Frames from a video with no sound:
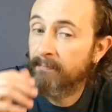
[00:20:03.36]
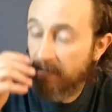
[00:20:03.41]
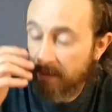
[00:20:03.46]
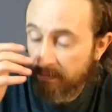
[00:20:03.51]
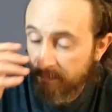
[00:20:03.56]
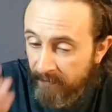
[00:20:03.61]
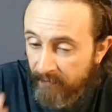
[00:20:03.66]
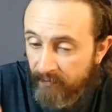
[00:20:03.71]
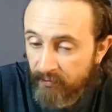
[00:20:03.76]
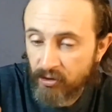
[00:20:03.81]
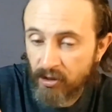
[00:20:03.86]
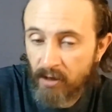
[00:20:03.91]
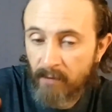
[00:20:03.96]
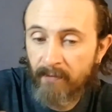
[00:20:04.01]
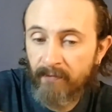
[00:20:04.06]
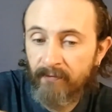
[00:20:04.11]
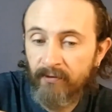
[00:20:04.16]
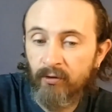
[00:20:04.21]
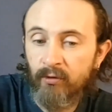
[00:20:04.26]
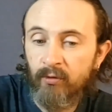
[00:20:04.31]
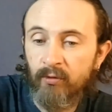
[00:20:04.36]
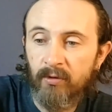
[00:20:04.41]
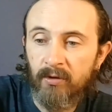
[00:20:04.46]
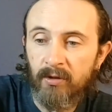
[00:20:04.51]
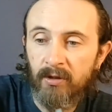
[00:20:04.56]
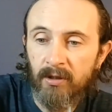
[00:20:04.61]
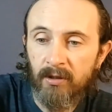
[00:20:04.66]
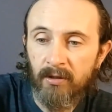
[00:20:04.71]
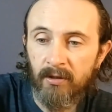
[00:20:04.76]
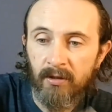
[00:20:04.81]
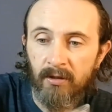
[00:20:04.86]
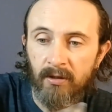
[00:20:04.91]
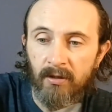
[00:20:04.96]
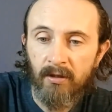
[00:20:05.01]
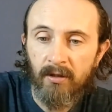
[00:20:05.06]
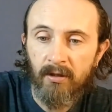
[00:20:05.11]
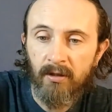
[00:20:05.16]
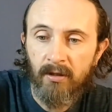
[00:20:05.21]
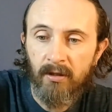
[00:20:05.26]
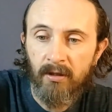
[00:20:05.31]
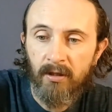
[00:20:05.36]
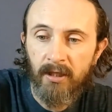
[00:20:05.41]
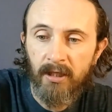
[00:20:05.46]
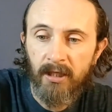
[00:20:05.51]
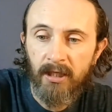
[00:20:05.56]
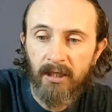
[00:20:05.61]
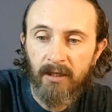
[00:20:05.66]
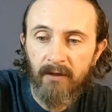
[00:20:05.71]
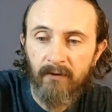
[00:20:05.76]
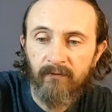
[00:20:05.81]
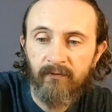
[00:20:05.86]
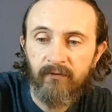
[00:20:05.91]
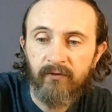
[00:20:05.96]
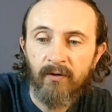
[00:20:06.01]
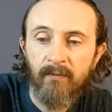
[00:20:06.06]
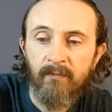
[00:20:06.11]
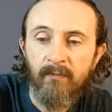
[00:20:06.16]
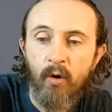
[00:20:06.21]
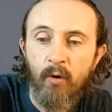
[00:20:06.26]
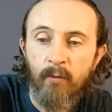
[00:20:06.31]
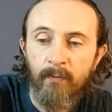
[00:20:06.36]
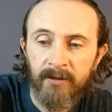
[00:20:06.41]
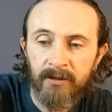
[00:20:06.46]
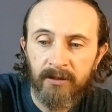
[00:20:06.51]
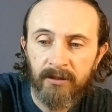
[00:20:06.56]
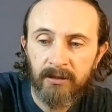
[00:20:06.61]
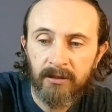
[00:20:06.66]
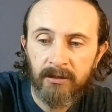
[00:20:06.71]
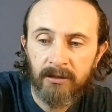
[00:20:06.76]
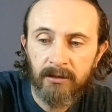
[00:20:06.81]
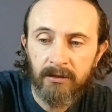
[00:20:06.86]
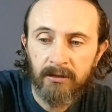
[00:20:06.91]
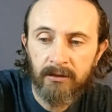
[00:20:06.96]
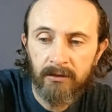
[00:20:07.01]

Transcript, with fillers: maybe for some of you, for a moment.